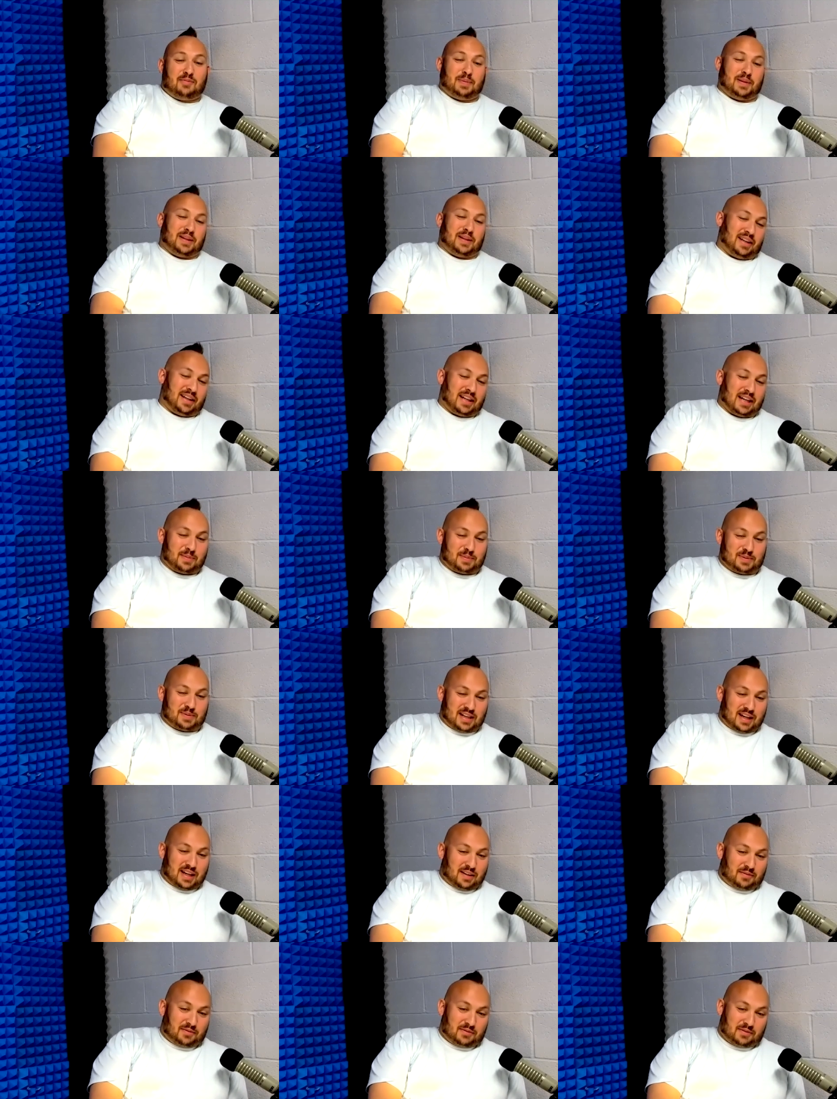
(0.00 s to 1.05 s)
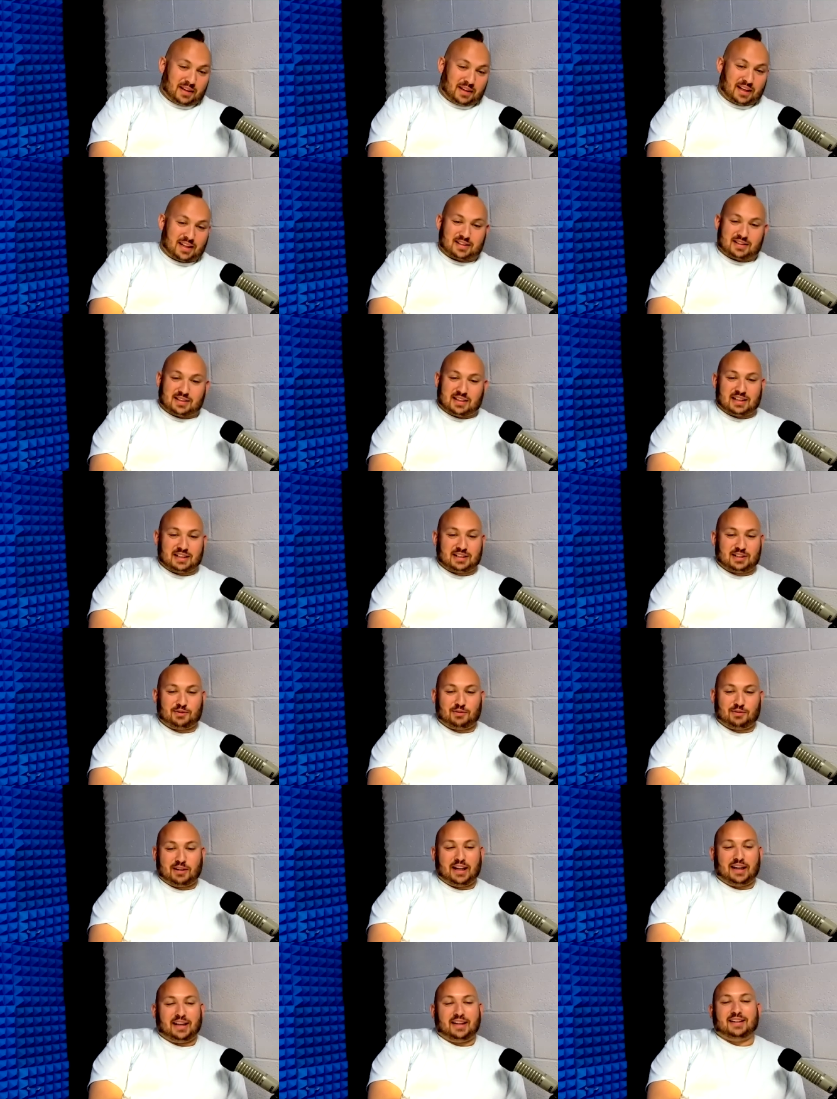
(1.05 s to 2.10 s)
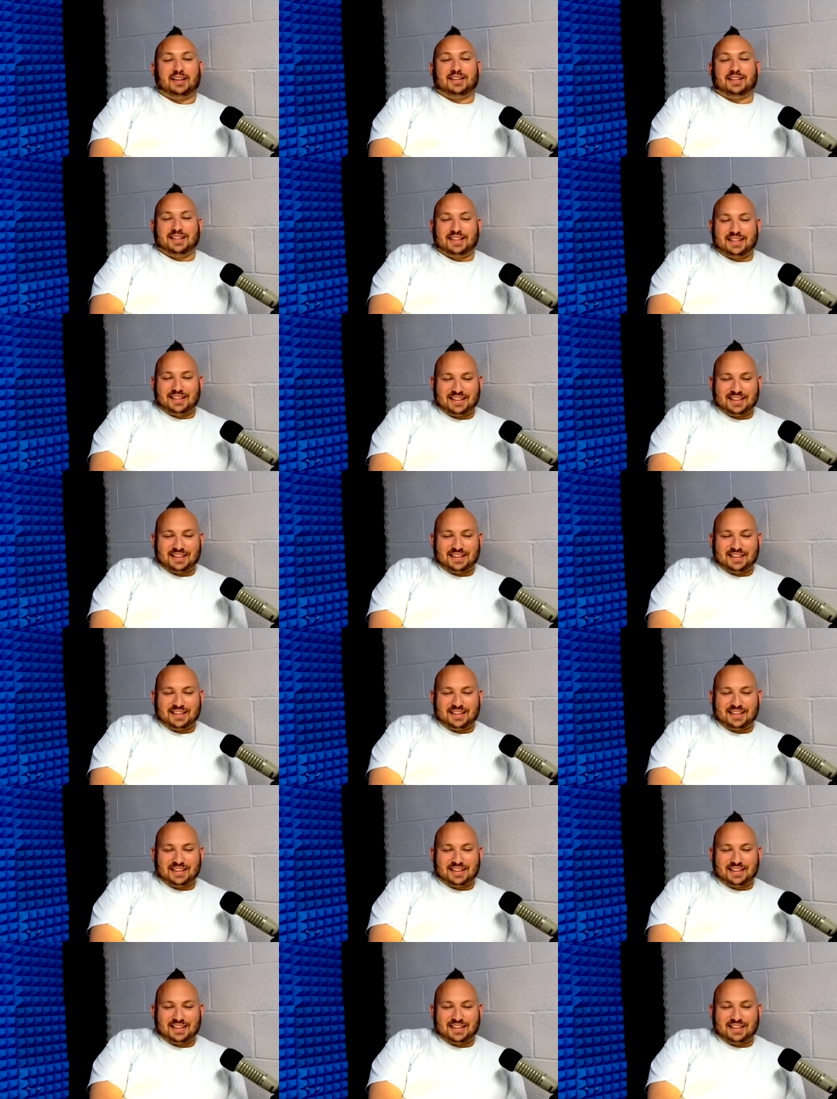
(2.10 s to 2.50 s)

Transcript: being kept safe. That's that's uh, yes.